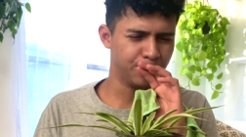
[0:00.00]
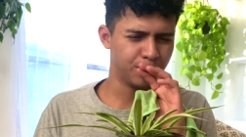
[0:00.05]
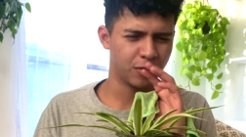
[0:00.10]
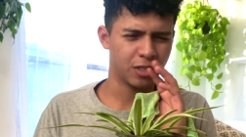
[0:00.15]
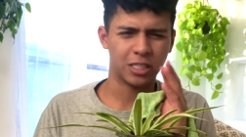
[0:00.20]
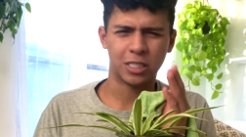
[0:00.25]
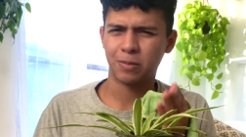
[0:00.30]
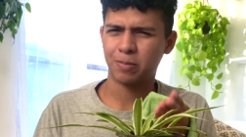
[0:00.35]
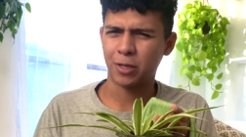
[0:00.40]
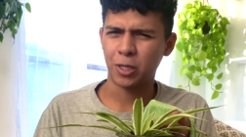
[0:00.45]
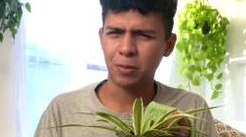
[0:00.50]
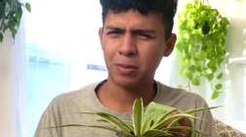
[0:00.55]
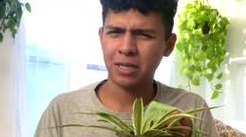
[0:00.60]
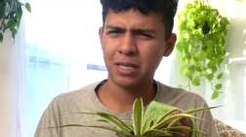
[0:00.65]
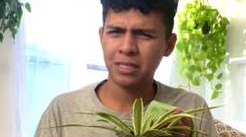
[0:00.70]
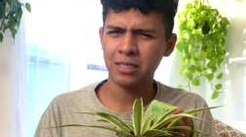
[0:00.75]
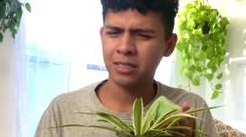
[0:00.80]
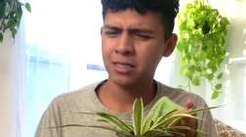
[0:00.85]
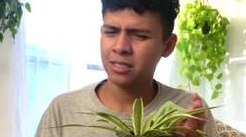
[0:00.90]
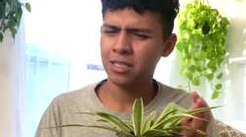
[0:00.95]
spider
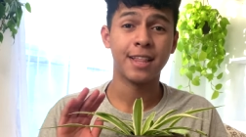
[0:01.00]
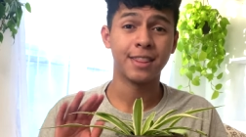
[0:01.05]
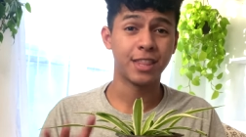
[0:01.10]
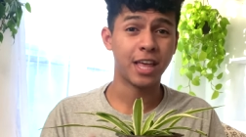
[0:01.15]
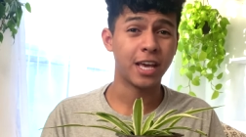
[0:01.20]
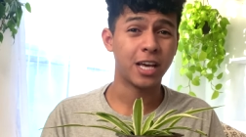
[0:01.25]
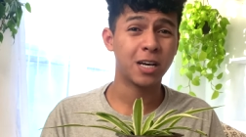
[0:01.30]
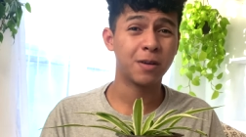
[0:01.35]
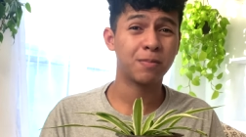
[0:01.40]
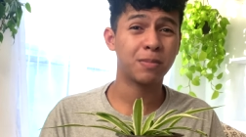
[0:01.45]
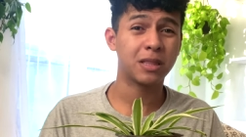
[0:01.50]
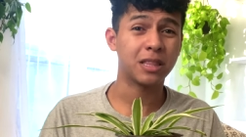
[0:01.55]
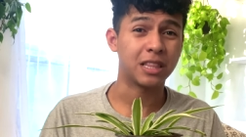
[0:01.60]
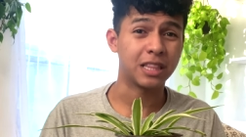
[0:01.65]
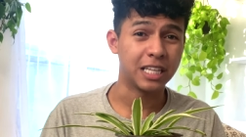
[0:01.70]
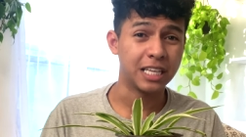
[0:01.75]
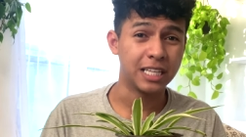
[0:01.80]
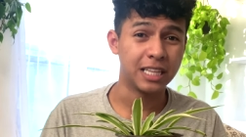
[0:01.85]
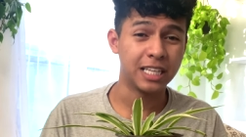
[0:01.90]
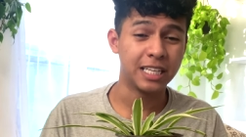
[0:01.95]
plants. They
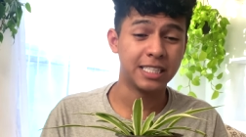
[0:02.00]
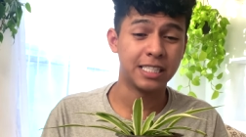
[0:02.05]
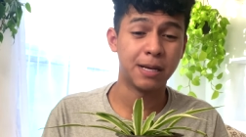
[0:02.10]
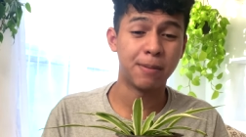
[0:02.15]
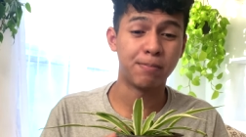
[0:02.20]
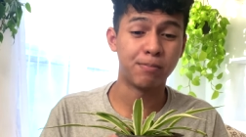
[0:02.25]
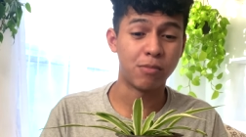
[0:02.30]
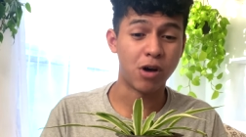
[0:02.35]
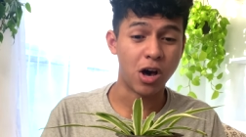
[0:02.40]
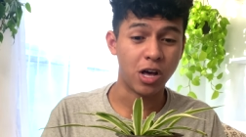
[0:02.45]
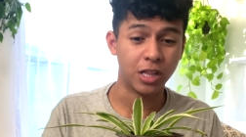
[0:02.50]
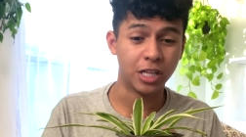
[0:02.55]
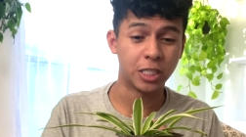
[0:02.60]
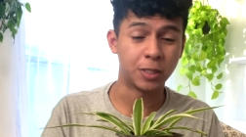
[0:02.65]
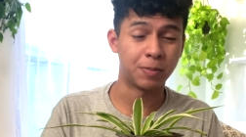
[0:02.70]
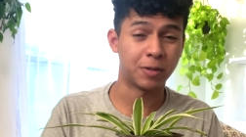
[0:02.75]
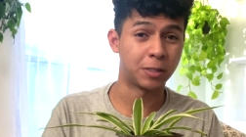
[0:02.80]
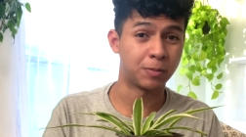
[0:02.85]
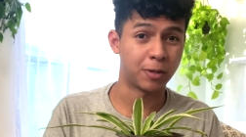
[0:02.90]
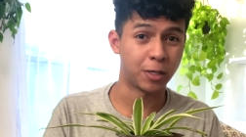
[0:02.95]
completely
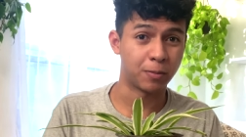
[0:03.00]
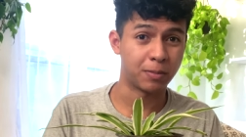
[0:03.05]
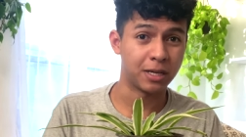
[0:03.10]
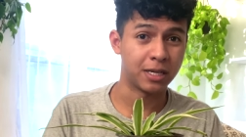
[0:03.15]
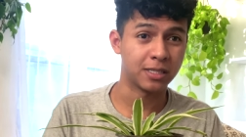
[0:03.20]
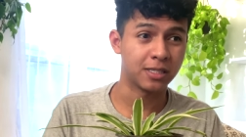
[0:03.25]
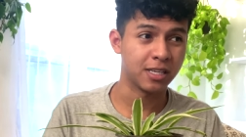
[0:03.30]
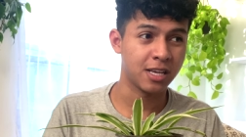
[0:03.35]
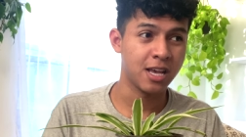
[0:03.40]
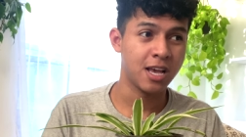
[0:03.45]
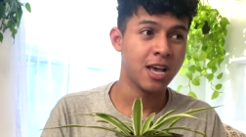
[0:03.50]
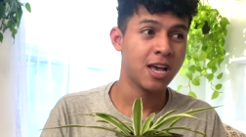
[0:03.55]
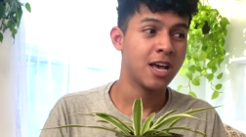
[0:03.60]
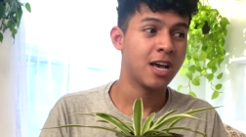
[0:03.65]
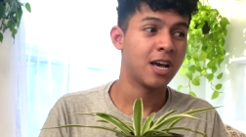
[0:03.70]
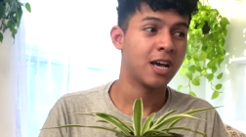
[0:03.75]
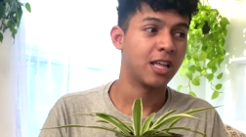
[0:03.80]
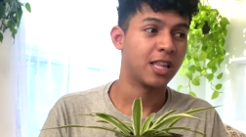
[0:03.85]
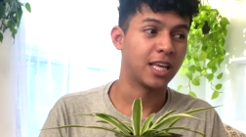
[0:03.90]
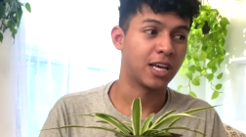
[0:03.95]
demolished my spider plants
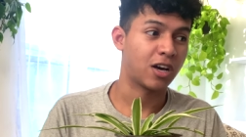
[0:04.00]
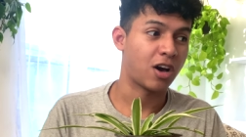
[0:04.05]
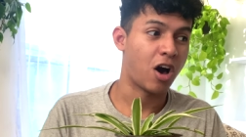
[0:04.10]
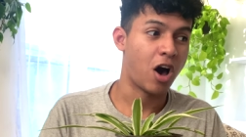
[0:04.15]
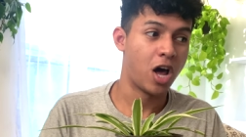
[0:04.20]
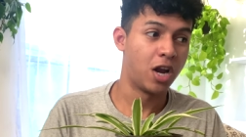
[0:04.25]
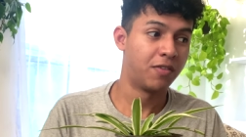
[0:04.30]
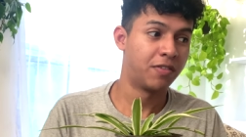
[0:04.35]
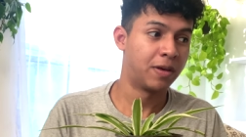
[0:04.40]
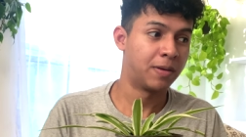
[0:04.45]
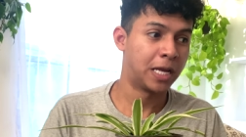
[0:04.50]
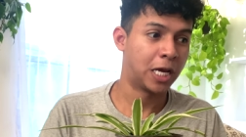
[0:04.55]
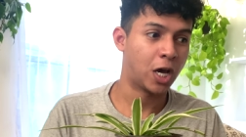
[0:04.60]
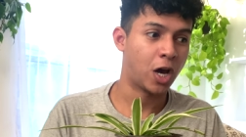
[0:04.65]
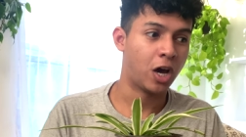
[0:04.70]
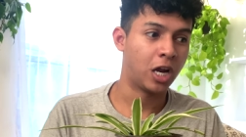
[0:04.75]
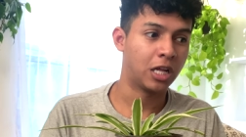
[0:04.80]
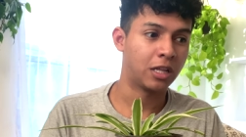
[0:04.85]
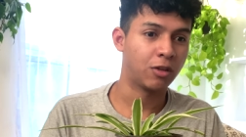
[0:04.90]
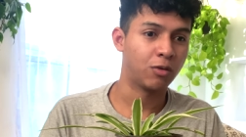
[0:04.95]
like all of them, like
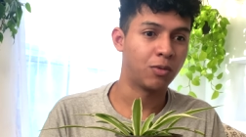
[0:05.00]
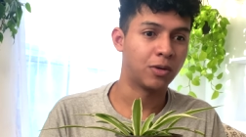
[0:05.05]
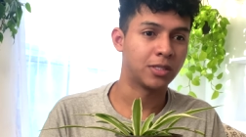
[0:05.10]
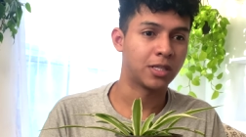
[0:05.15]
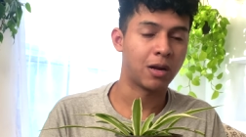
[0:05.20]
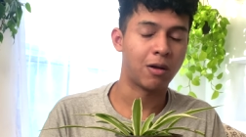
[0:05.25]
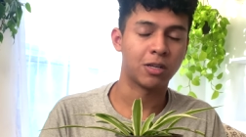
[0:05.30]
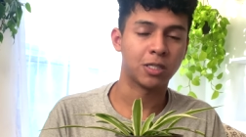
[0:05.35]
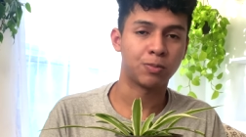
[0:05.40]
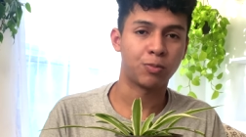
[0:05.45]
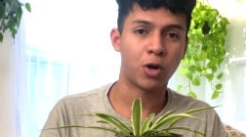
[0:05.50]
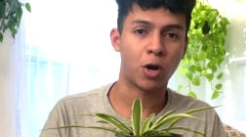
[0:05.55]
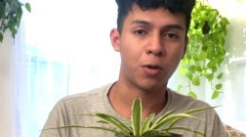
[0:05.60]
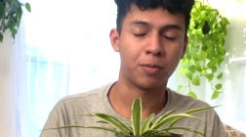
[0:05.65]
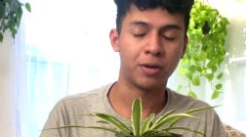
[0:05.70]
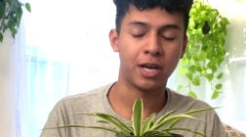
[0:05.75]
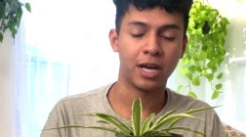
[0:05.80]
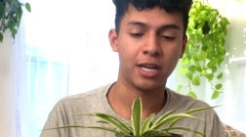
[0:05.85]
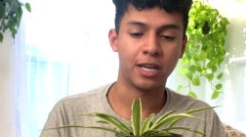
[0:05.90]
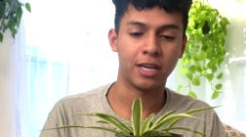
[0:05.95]
all of the ones that I was
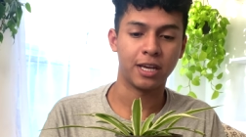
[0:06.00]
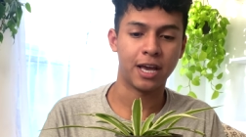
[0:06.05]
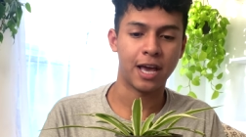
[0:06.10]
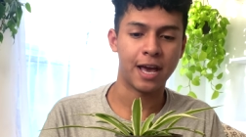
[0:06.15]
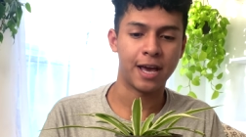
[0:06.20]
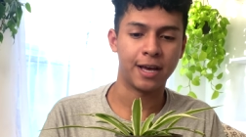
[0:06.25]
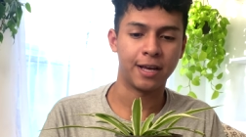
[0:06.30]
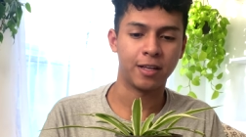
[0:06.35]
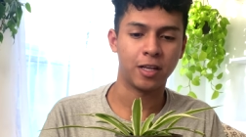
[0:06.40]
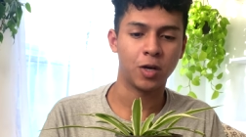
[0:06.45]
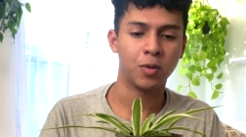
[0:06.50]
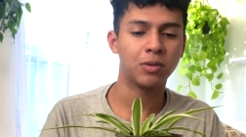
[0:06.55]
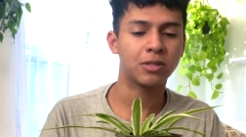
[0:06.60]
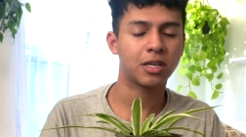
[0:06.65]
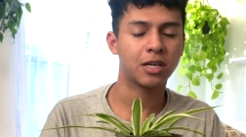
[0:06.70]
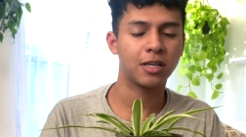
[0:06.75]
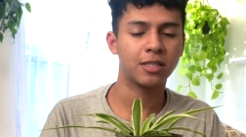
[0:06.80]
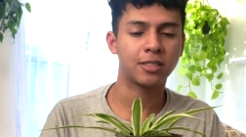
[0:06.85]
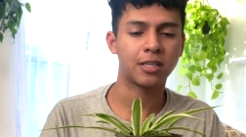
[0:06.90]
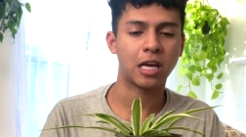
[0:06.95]
propagating. And it was
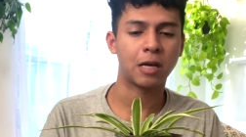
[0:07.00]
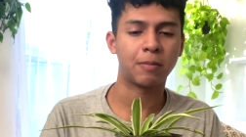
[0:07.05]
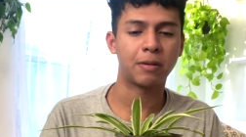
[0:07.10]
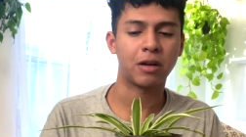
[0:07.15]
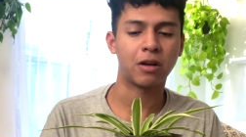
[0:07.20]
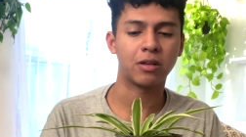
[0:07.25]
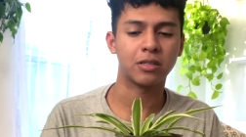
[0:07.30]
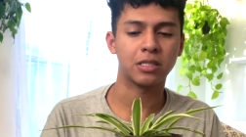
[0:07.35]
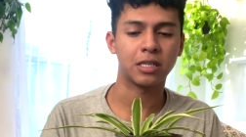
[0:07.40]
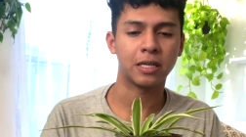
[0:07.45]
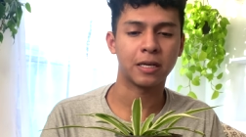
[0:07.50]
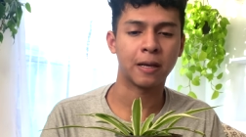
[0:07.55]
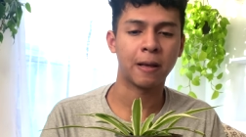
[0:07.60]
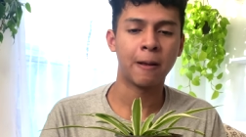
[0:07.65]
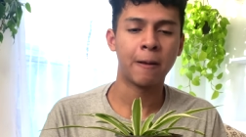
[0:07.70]
kind of sad, but I was like,